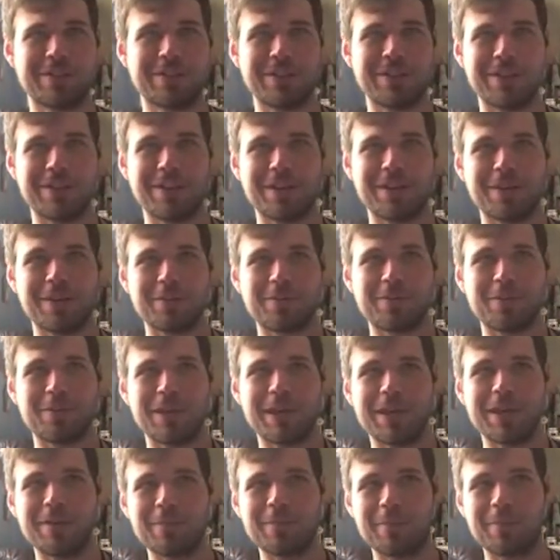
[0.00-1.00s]
uh,
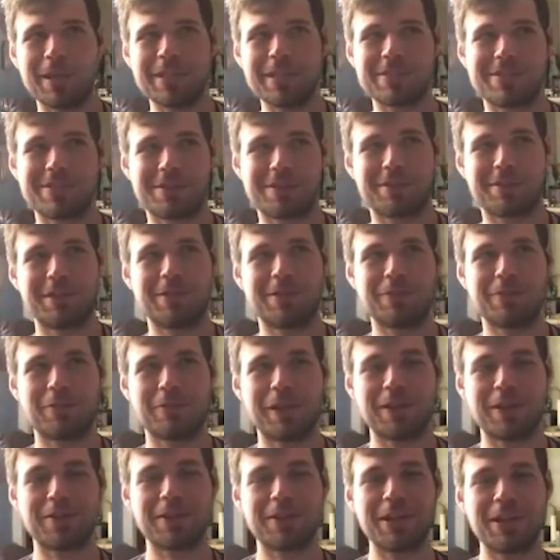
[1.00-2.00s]
when basically
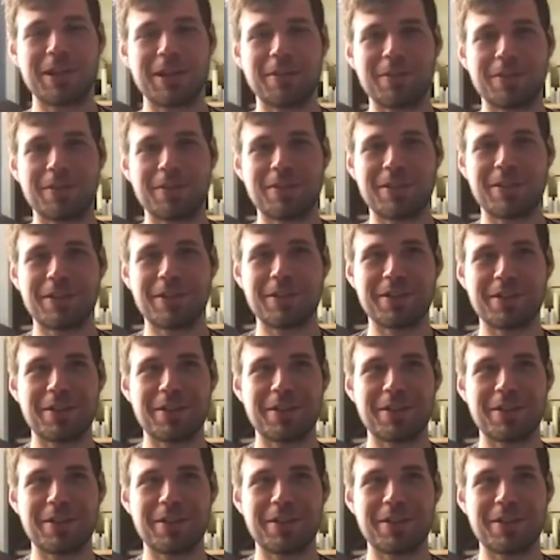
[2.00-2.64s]
finally everything